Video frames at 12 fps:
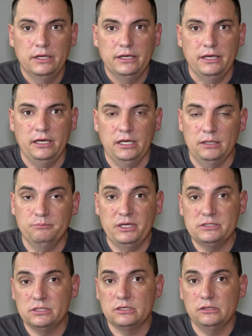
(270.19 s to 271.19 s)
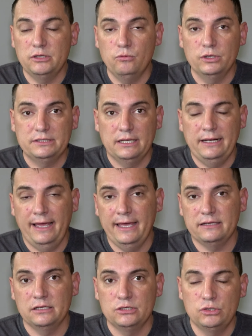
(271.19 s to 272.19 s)
And basically what that
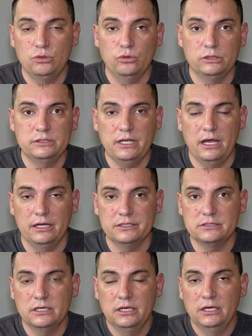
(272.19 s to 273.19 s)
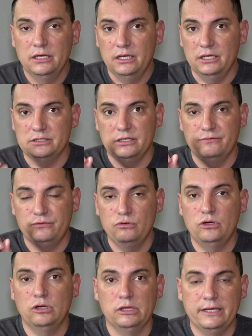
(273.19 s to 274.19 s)
hacking tool does is if you
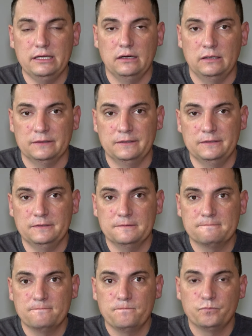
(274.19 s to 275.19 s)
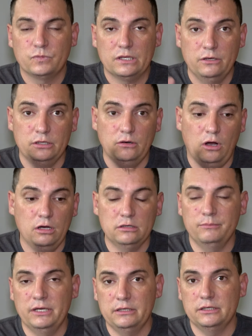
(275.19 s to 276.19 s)
click on it, it
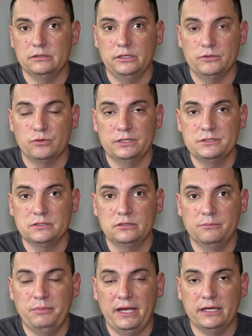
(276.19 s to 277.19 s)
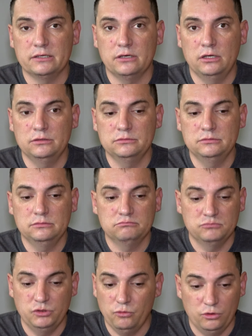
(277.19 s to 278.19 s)
automatically runs in the background.
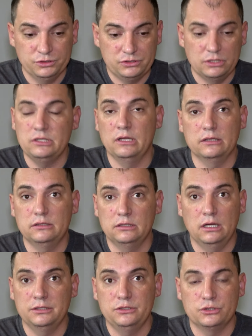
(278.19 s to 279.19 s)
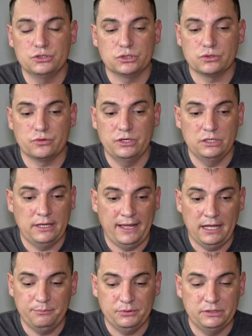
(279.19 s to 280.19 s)
You won't see nothing on your screen
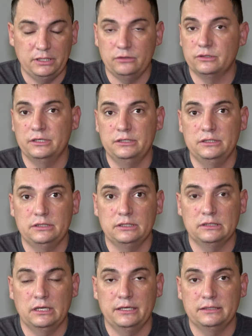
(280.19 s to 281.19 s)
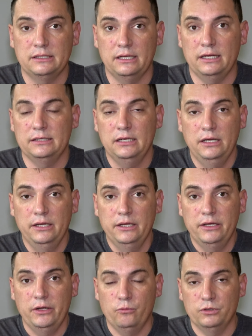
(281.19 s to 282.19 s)
happening or anything like that.
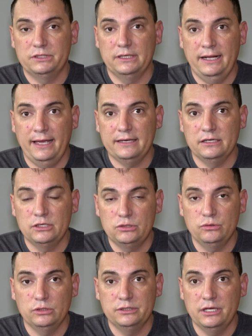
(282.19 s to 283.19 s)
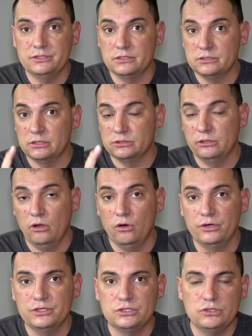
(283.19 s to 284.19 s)
And what that hacking tool does is, as
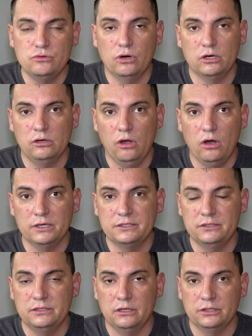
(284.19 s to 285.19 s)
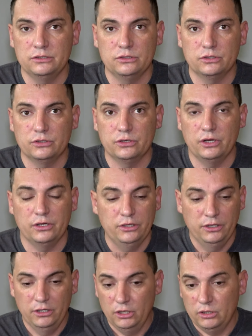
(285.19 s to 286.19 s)
long as you are logged in on your
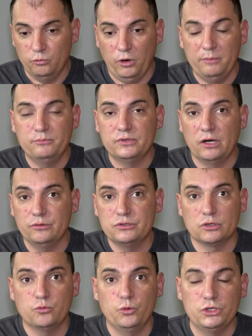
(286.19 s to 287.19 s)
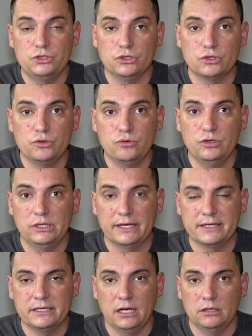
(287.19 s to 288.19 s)
web browser with your Google
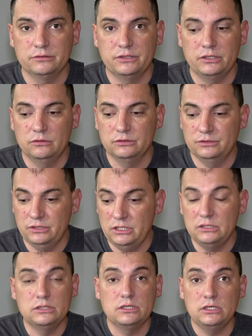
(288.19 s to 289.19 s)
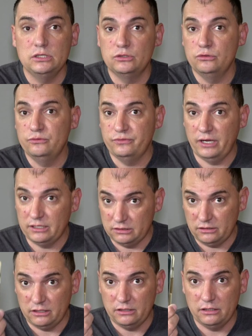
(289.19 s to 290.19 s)
account, they don't need the
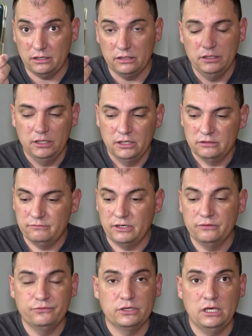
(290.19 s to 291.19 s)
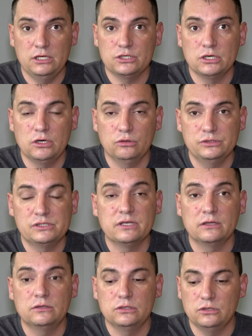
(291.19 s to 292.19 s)
two-factor verification code
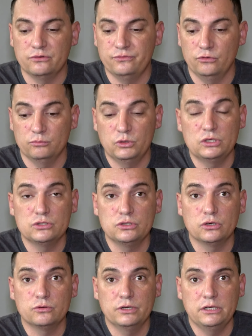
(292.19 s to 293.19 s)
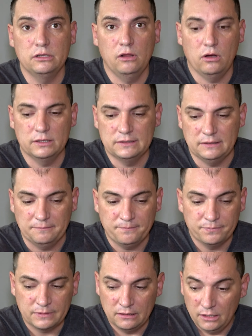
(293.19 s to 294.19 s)
sent to your phone because you're already logged in.
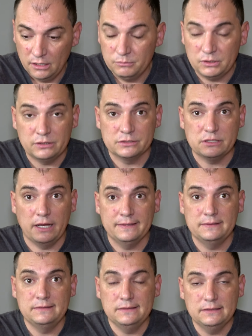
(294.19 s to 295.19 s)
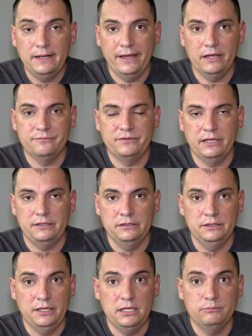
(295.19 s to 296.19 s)
Because I did have that
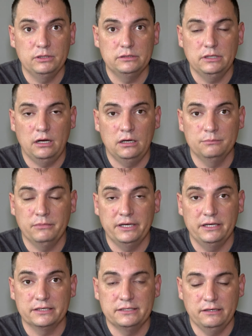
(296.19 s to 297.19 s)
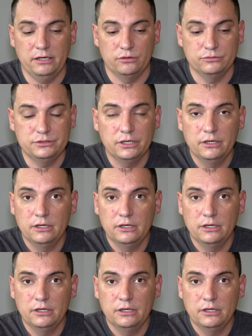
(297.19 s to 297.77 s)
enabled on my account,